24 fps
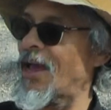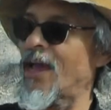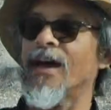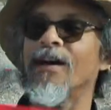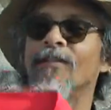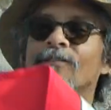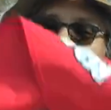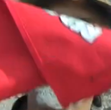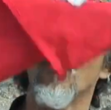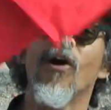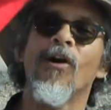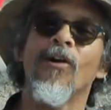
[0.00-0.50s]

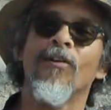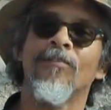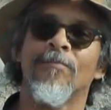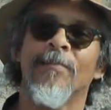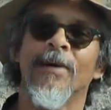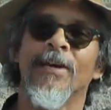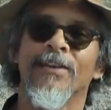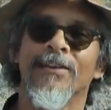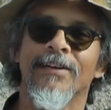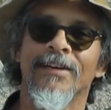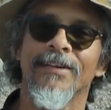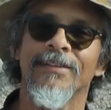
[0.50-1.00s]
have all of
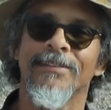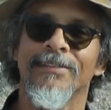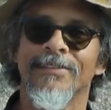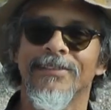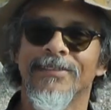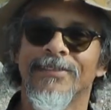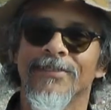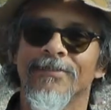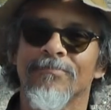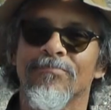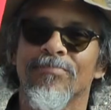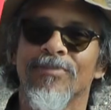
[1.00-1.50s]
my
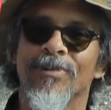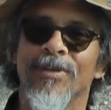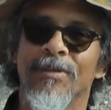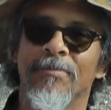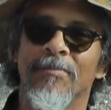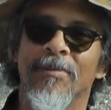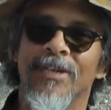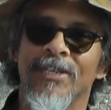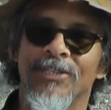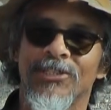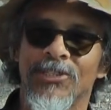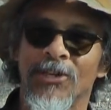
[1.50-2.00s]
guns pretty
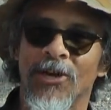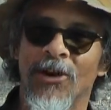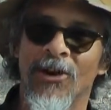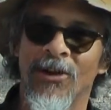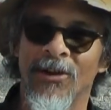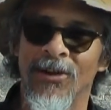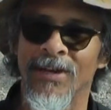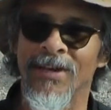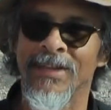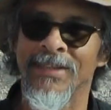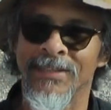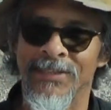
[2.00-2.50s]
much are
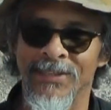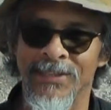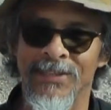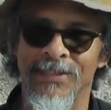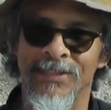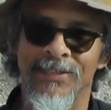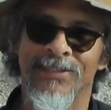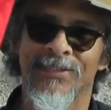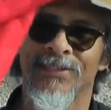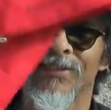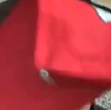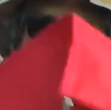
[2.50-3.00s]
in
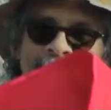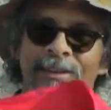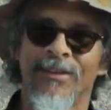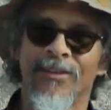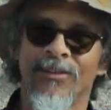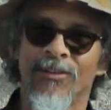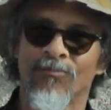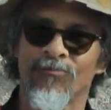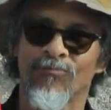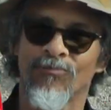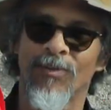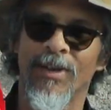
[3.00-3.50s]
these
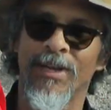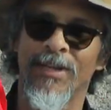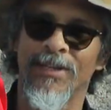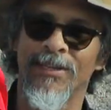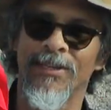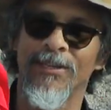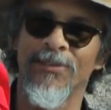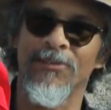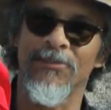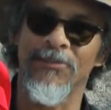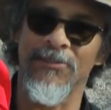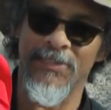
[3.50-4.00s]
red
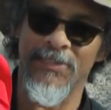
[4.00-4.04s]
little